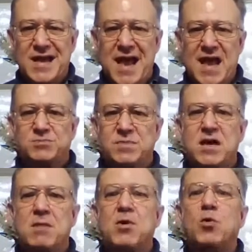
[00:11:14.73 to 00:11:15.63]
has
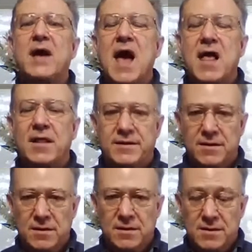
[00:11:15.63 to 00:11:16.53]
become a
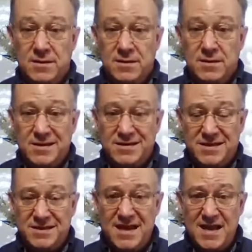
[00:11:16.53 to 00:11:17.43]
reality.
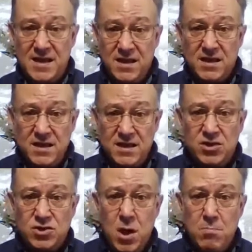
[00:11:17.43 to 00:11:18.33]
Today it
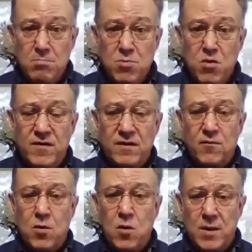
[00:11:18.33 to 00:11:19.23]
is moving
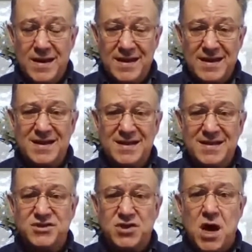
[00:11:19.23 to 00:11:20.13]
forward. It
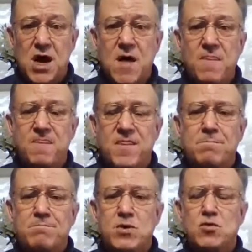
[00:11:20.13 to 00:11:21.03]
is on the
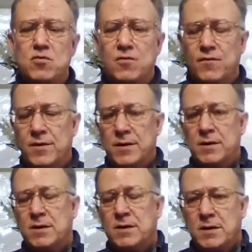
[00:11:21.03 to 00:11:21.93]
move.
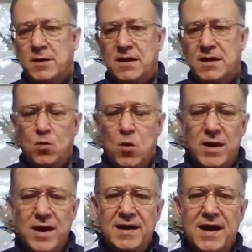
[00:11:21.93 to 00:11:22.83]
And what
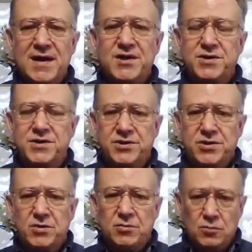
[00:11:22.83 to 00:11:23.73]
I'd like you to
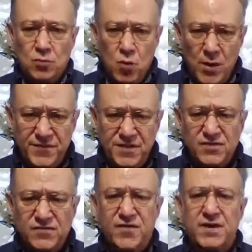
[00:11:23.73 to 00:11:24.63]
do, what
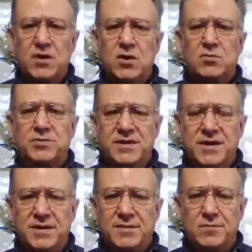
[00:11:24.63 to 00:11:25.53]
this video
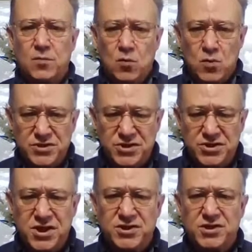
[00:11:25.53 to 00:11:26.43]
did was
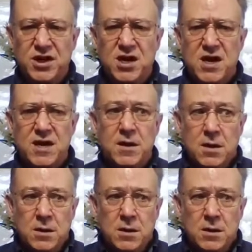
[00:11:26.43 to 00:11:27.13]
touch on